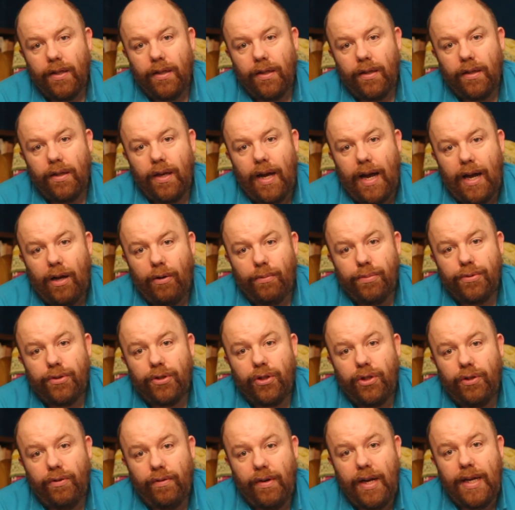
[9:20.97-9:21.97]
that helps
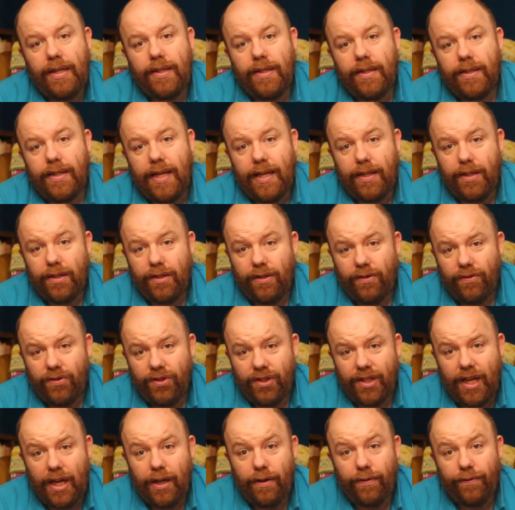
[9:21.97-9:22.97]
create a sense of
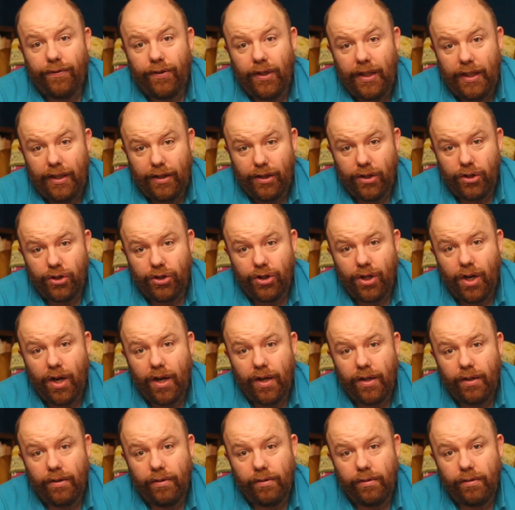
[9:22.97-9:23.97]
safety in the
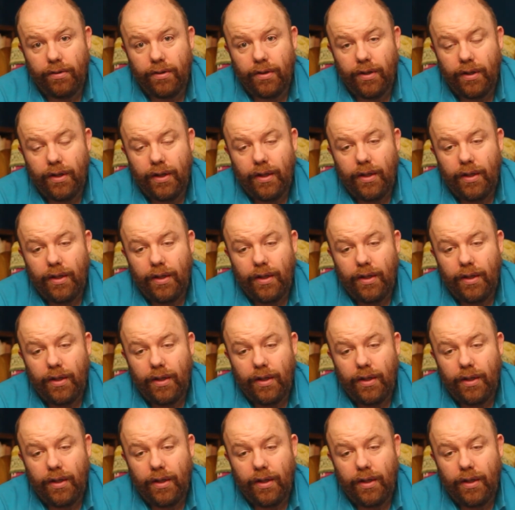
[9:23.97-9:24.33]
child,